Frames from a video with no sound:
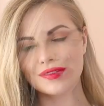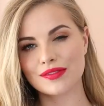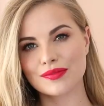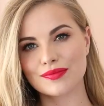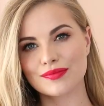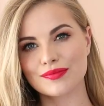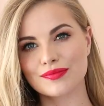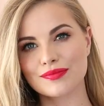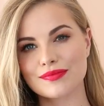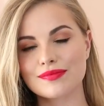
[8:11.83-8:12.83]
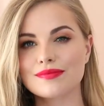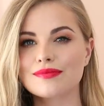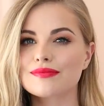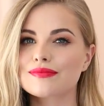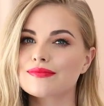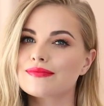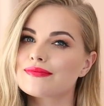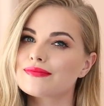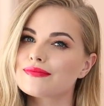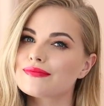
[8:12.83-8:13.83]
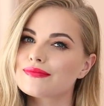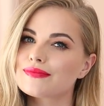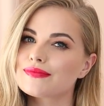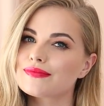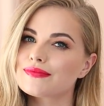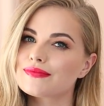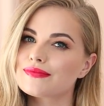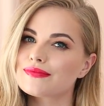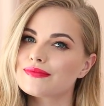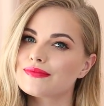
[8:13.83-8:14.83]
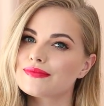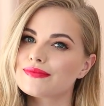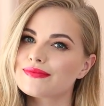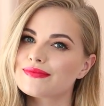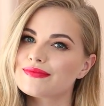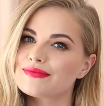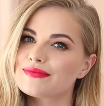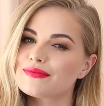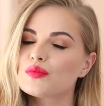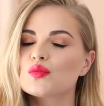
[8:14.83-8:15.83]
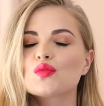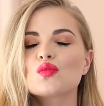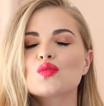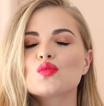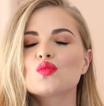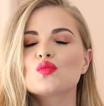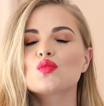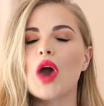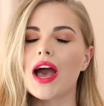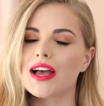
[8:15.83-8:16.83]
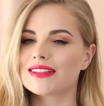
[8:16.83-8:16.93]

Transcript: So this is in the shade again 204 Red actually.